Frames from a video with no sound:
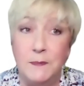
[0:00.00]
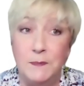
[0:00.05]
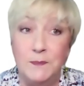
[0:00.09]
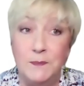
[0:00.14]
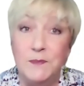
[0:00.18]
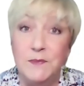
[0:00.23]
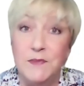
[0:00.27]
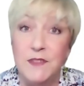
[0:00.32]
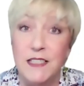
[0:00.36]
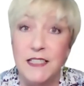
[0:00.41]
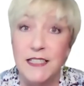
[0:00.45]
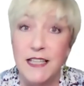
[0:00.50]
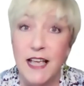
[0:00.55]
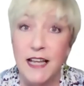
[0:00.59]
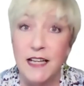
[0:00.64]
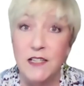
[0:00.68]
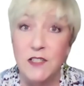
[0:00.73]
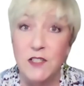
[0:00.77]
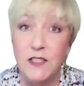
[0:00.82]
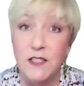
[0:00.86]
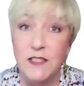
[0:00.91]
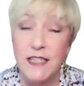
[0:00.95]

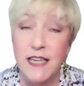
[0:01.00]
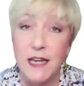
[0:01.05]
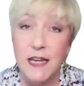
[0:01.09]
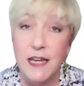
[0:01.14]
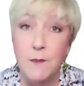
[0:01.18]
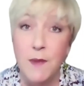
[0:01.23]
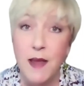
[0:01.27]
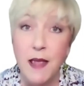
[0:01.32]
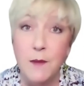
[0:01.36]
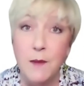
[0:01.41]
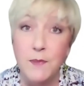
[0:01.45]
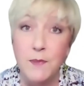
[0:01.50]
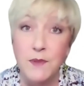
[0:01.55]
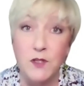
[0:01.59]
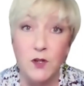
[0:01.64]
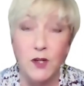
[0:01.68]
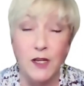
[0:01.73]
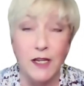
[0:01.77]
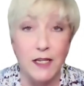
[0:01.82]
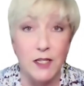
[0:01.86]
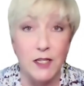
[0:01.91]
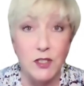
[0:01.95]
decided to team up. So you're
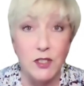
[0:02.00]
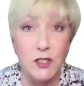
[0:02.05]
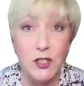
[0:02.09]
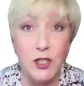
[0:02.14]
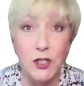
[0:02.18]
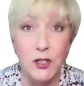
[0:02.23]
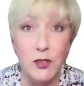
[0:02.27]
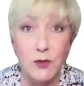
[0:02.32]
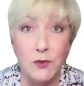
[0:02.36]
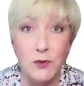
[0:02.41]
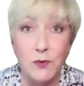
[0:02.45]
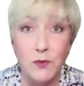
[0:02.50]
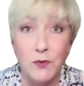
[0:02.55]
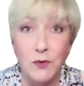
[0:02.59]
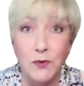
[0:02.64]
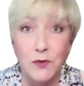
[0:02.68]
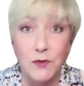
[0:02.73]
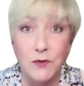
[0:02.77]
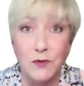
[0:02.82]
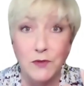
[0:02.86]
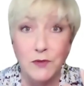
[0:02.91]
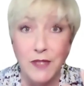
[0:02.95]
going to get 2
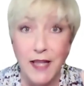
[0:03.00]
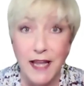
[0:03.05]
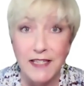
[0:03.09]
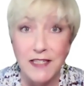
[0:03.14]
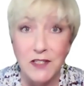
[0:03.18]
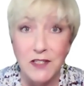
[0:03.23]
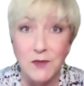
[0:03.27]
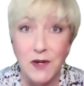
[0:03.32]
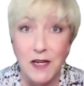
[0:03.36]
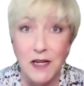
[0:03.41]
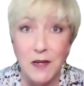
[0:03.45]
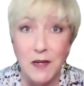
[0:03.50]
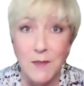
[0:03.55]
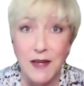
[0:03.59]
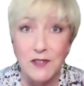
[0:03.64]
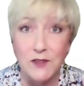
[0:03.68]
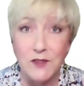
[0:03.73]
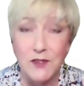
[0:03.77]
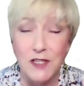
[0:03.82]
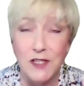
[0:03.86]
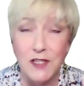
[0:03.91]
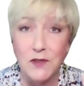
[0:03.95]
licensed Reiki master
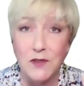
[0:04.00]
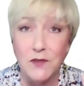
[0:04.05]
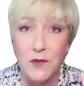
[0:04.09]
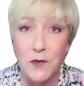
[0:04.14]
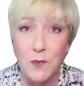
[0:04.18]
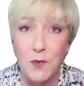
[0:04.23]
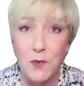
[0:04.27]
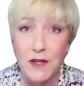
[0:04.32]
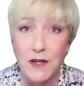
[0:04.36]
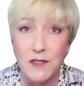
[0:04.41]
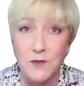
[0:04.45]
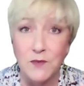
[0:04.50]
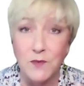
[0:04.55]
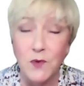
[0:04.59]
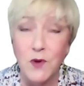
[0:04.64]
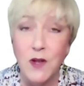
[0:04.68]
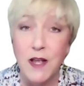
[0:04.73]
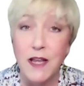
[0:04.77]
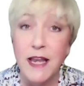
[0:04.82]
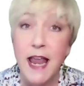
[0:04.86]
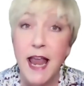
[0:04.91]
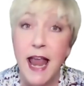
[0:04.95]
teachers for the price of
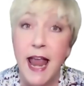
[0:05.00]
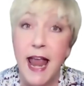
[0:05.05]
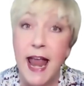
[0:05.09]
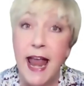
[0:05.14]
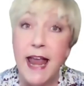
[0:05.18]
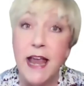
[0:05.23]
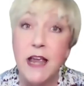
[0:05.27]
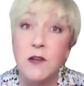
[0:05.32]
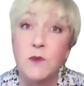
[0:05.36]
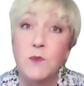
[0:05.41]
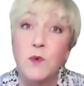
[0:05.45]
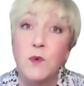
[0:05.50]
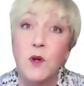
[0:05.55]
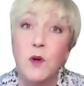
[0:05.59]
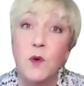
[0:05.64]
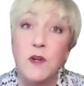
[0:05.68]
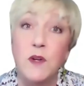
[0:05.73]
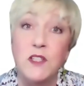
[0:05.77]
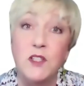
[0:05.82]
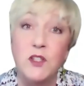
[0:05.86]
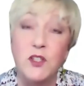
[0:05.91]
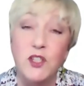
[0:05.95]
1, and we're
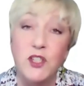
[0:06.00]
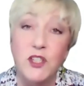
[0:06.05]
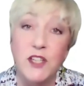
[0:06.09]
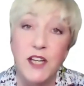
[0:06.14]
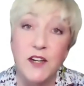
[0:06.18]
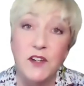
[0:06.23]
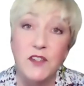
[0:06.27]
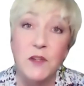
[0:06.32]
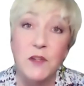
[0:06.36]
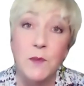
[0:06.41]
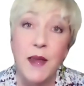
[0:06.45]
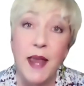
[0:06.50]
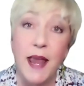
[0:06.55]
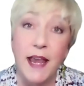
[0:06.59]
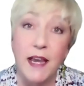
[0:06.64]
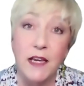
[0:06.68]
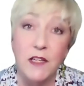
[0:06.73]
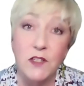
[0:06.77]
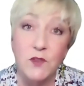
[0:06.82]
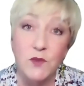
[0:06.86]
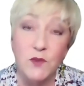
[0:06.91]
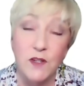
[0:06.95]
going to share some
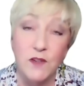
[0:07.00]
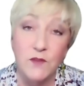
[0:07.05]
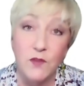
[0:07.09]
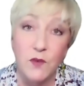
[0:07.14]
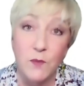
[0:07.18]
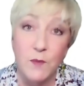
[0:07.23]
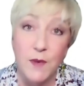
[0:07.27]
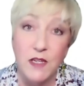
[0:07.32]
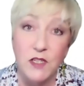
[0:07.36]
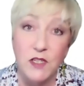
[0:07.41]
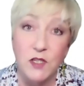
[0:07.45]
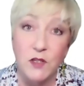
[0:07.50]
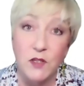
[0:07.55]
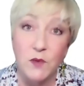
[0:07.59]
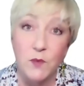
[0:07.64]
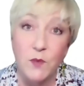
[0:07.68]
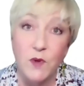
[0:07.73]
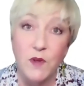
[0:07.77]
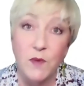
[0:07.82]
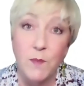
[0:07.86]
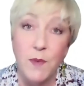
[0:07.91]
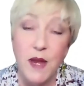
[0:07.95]
extra information
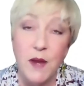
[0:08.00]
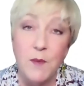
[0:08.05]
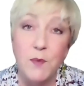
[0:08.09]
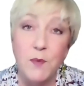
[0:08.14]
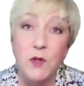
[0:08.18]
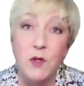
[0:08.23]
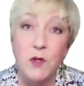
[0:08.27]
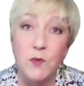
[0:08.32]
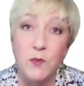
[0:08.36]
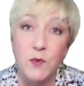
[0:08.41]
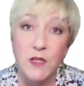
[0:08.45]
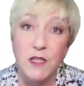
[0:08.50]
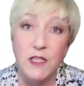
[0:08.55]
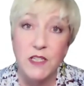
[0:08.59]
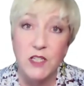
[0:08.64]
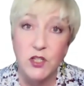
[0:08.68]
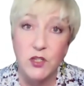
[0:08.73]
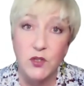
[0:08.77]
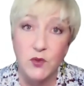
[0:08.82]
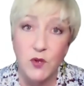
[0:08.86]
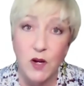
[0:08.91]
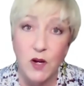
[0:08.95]
with people who really
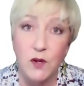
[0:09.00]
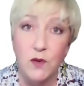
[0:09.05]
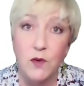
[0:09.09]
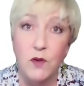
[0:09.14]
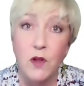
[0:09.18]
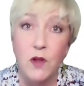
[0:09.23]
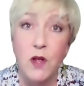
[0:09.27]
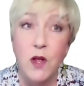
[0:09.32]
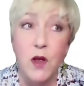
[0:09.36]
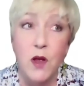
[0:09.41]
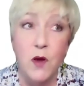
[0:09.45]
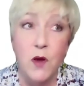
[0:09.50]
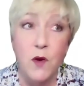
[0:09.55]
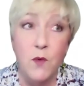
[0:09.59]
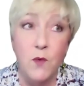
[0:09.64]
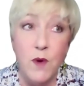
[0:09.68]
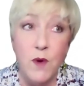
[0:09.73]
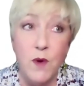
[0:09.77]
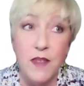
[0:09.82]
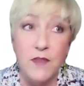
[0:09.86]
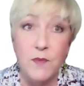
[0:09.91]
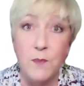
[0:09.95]
struggle
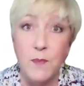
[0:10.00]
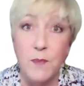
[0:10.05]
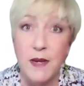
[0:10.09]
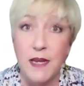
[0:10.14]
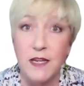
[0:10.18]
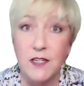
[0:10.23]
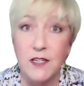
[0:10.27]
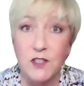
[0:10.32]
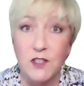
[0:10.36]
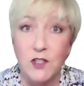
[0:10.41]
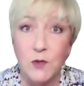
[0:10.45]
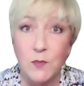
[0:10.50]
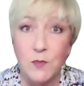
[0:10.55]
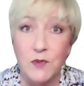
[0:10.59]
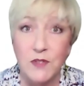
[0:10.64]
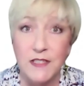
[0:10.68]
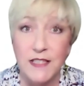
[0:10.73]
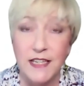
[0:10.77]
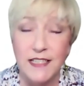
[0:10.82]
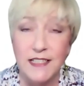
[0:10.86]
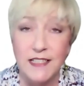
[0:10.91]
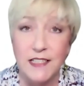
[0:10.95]
with being super
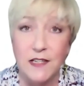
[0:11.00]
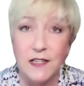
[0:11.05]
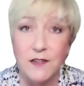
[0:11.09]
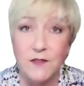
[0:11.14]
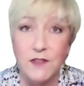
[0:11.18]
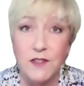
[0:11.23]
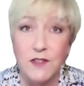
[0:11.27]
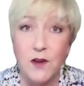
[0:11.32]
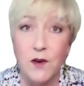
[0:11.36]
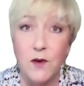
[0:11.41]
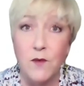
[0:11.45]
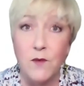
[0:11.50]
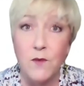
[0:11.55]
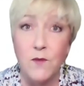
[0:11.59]
sensitive. So